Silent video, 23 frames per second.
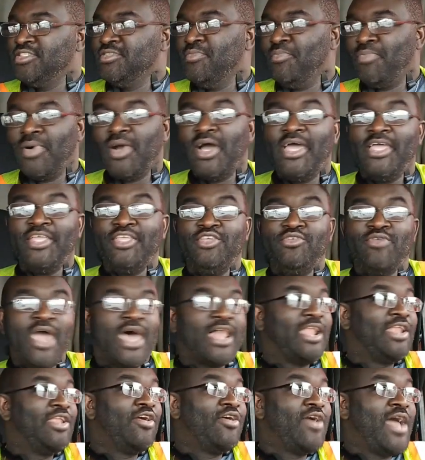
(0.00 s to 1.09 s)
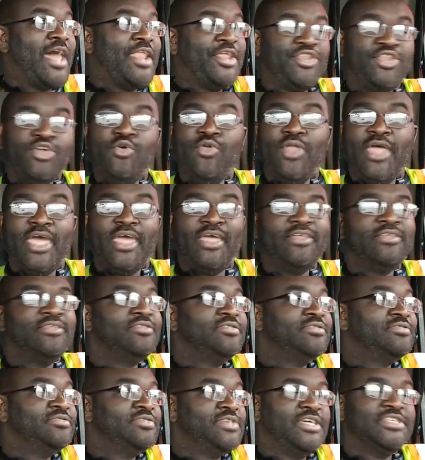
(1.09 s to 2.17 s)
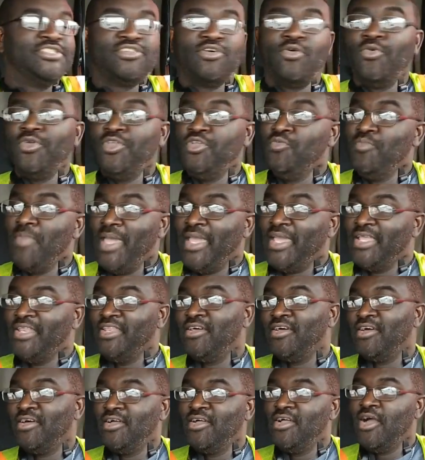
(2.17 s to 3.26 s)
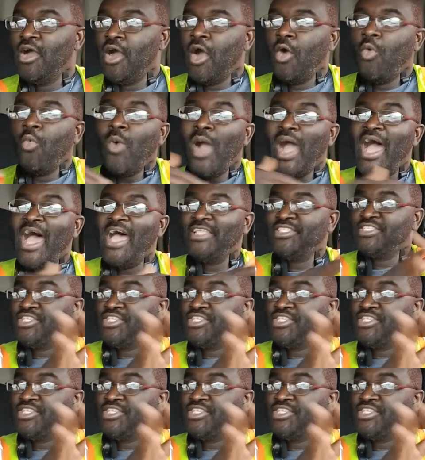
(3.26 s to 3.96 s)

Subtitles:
But you got to learn how to do that. And so when you're making a wide